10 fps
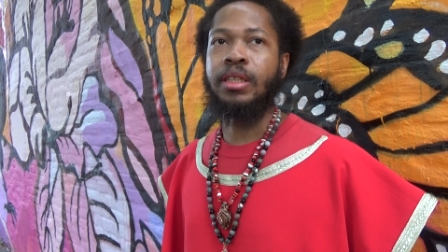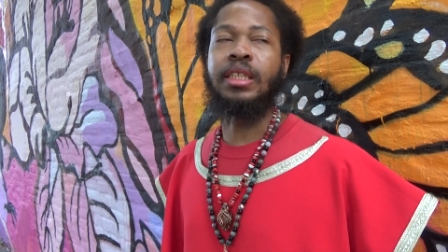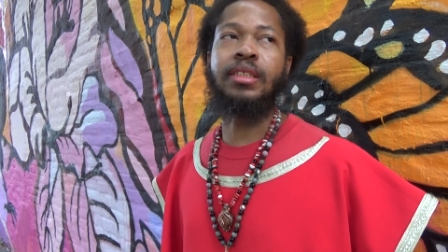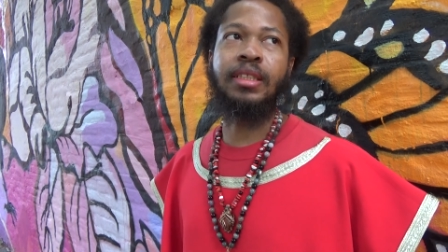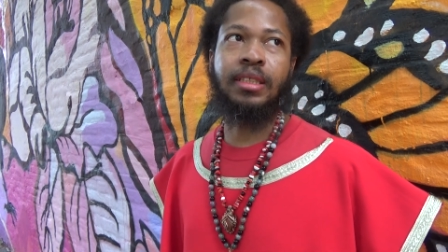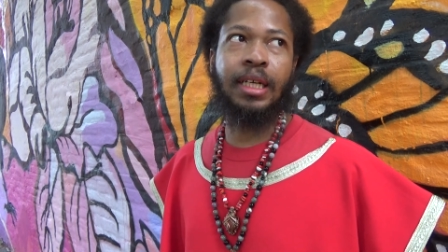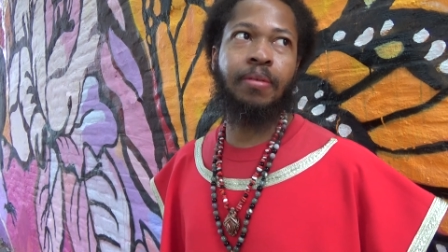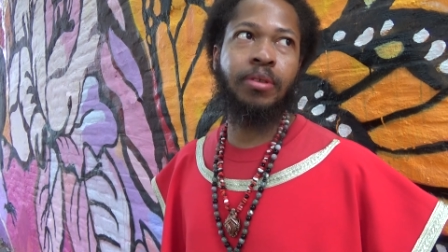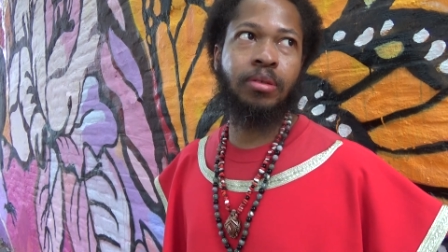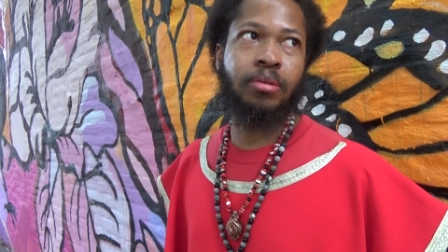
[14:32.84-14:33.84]

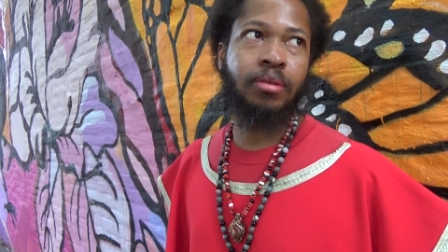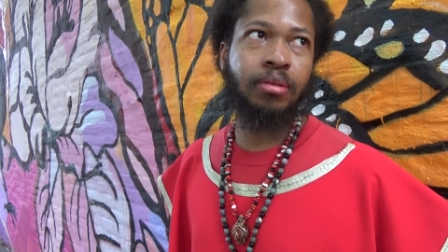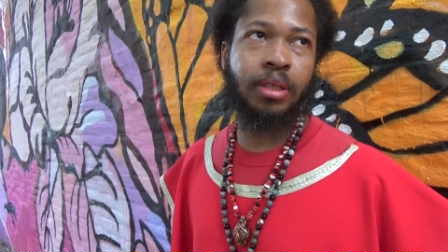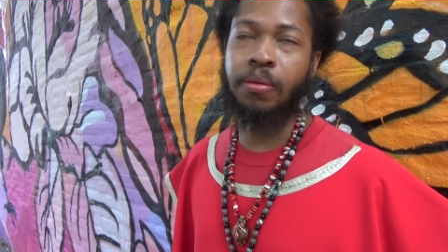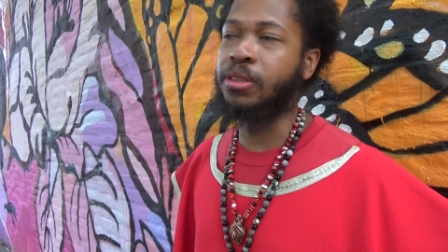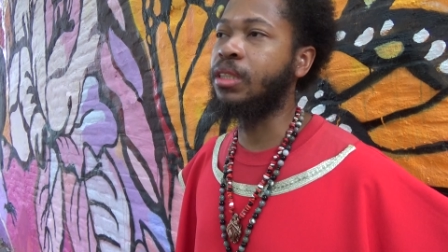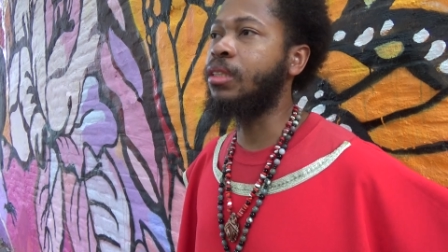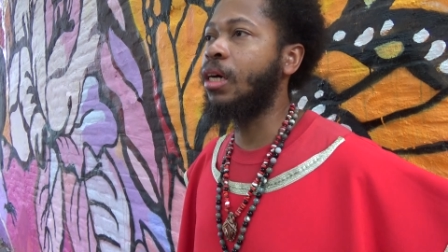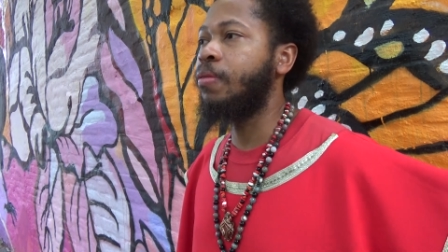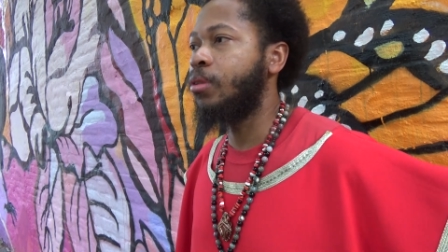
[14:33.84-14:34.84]
ECW,
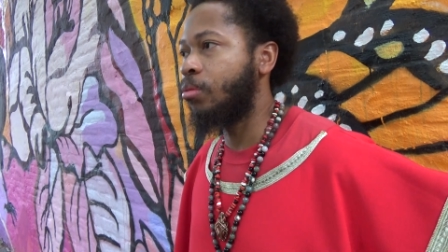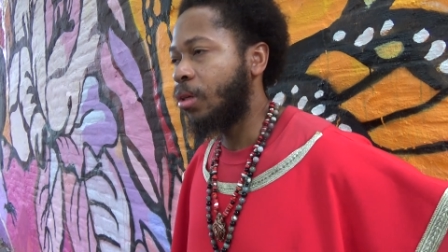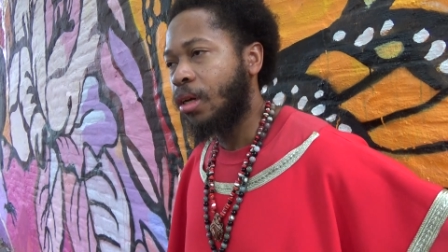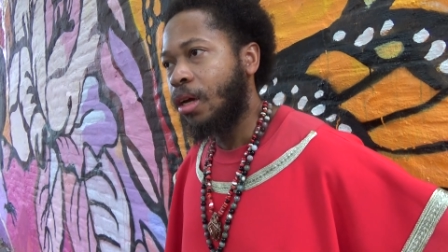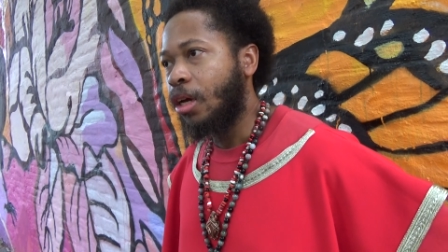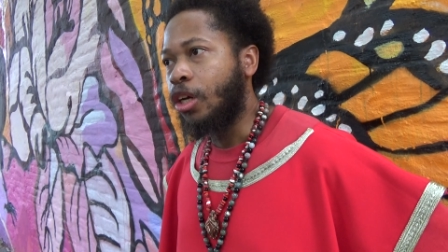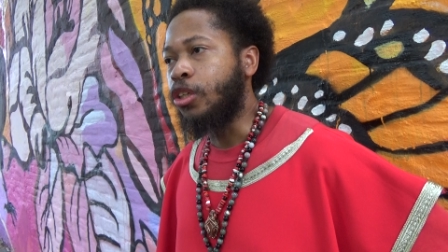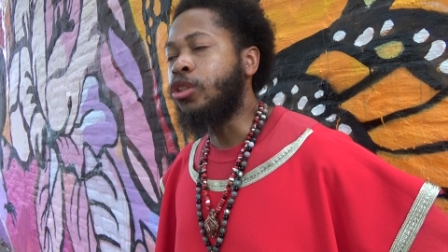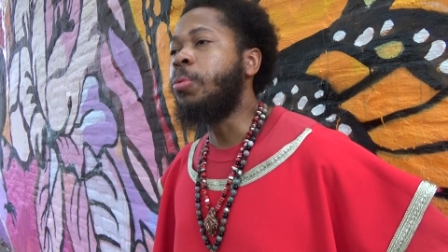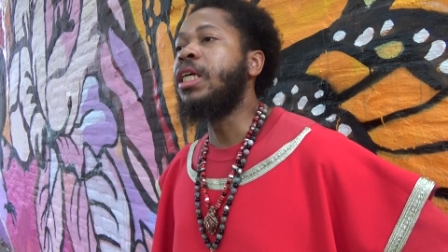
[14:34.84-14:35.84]

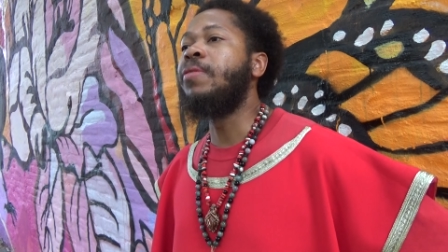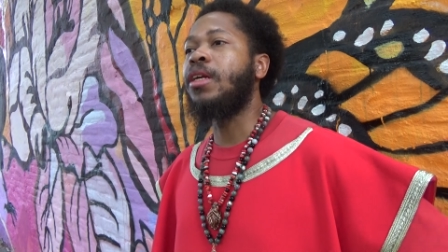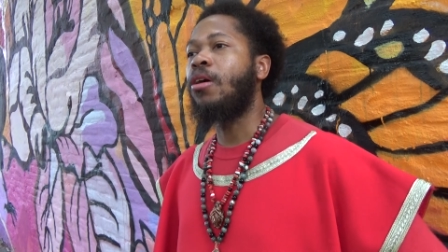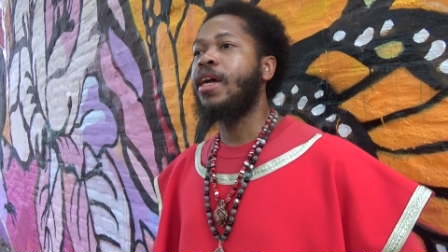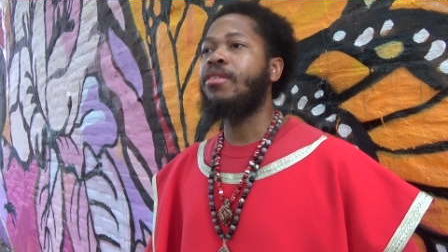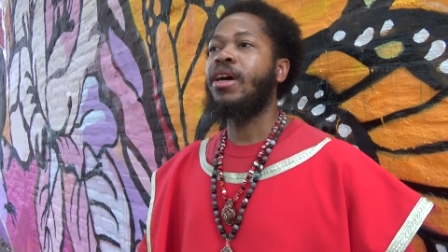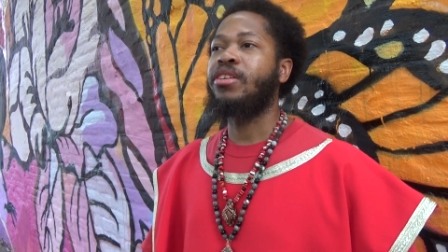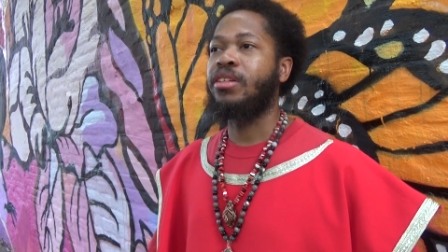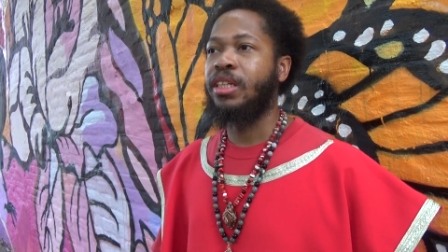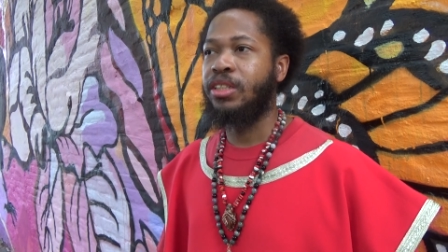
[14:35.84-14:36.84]
WCW. You believe in all that
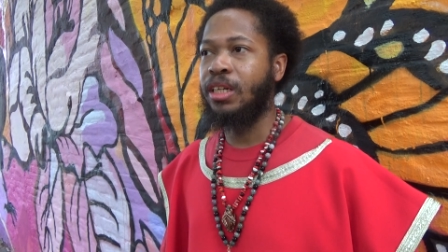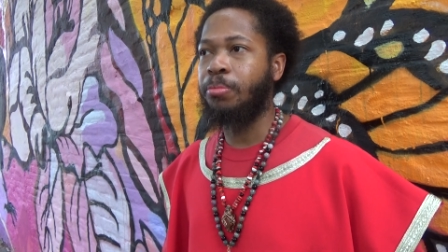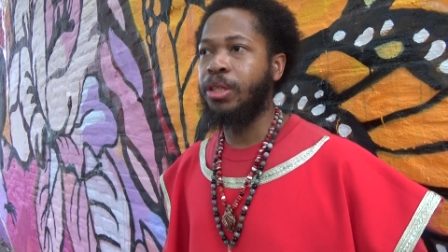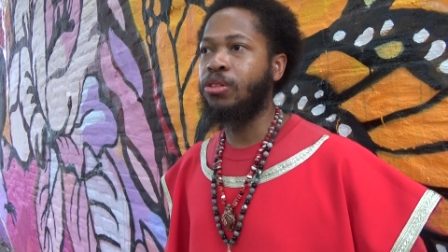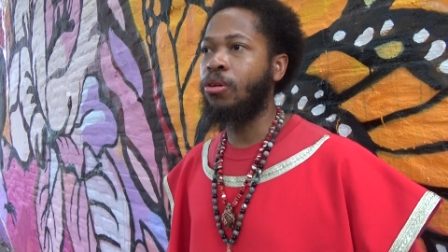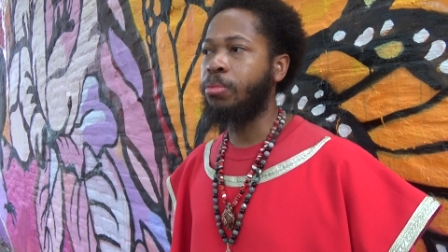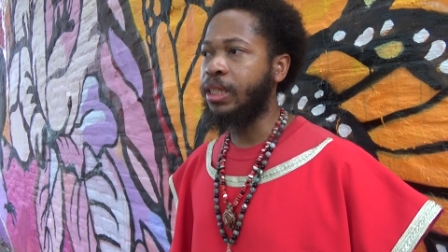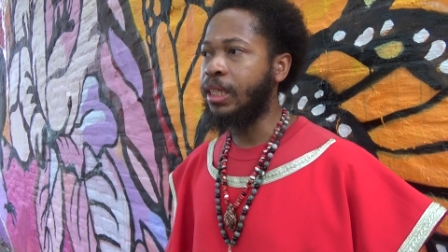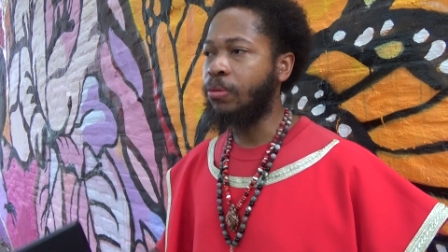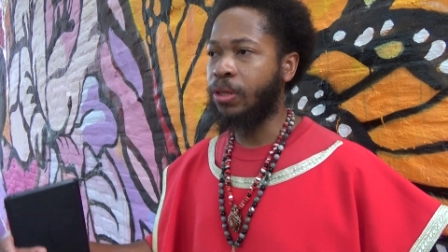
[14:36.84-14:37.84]
wrestling shit, but you don't
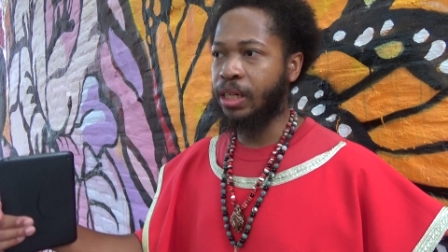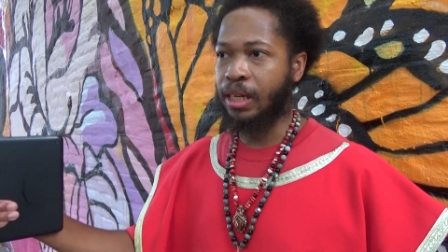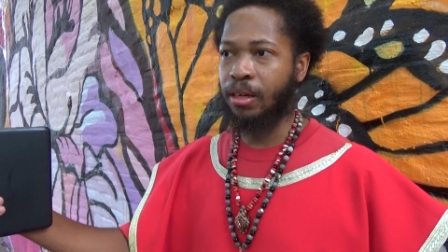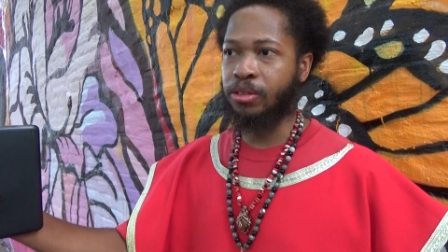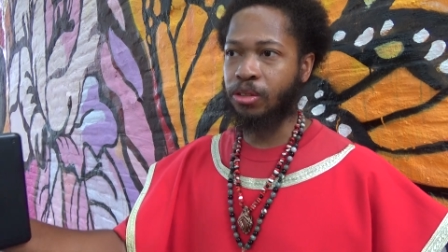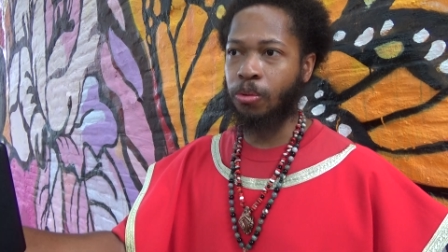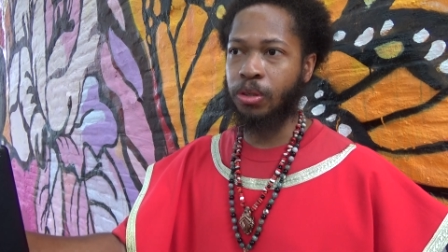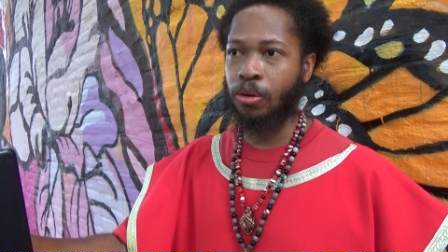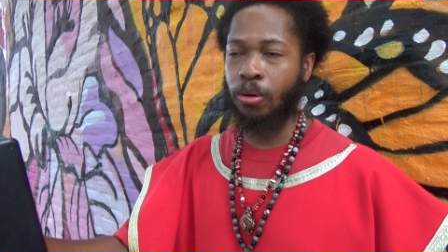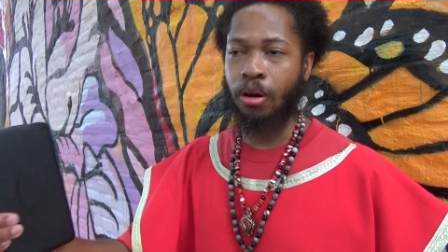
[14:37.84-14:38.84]
believe what the hell is
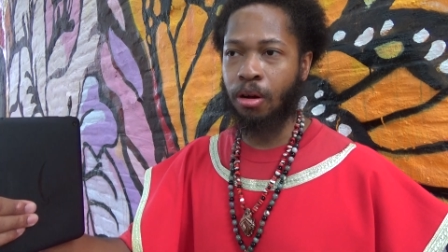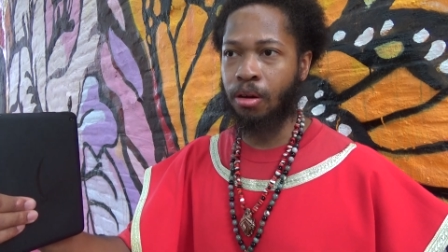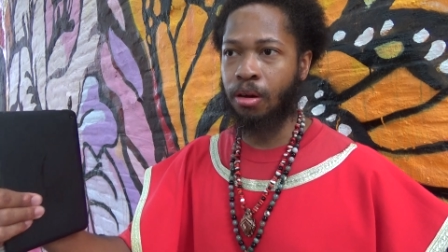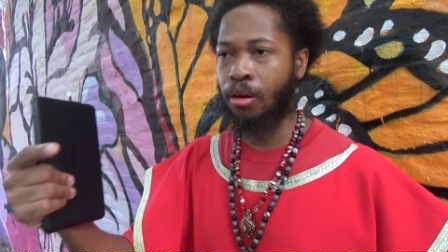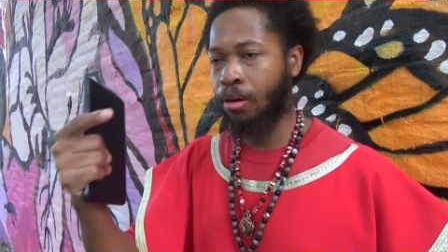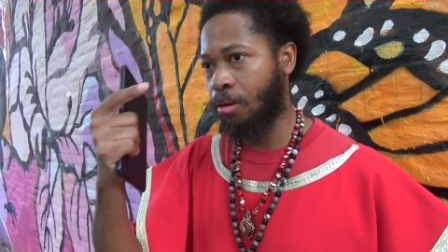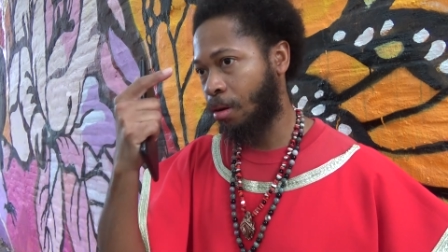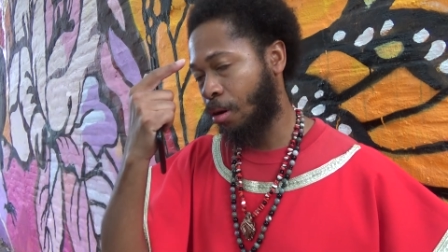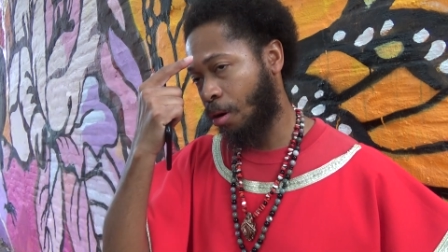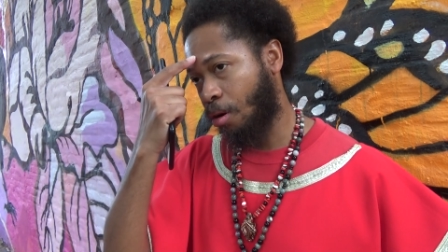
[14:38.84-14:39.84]
going on uh, uh,
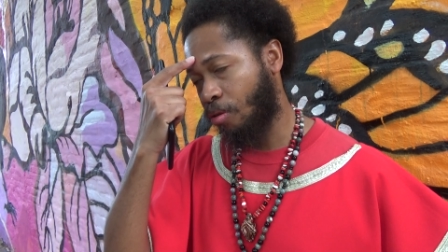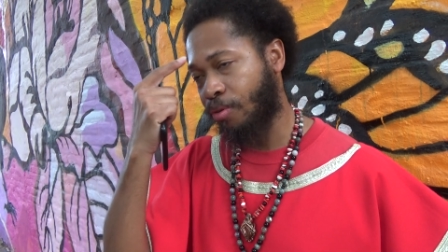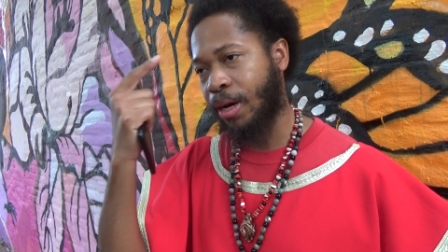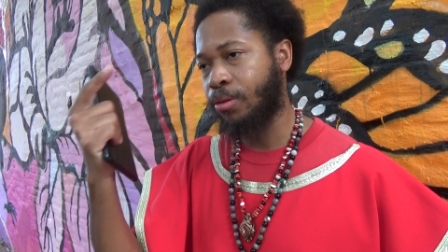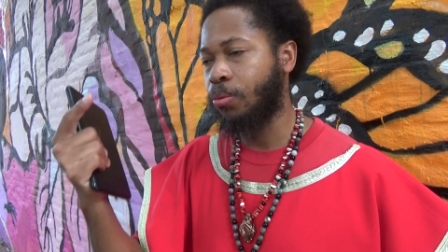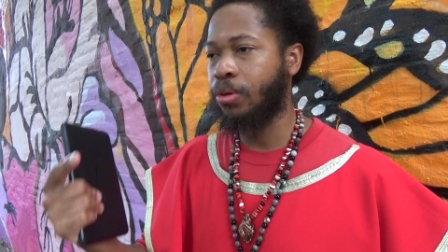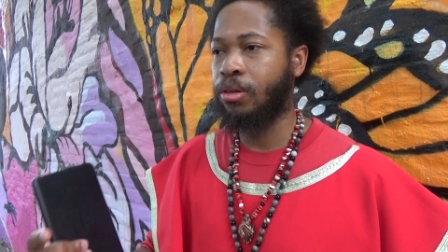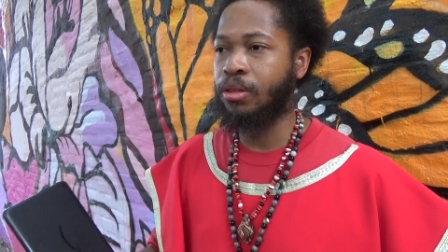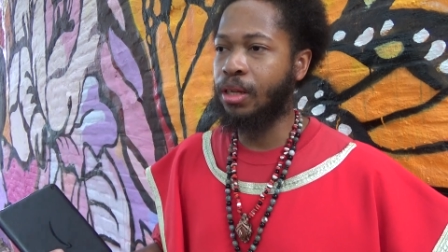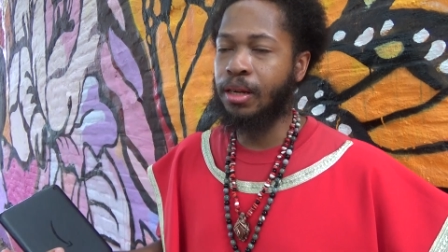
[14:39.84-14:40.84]
uh, uh around the world.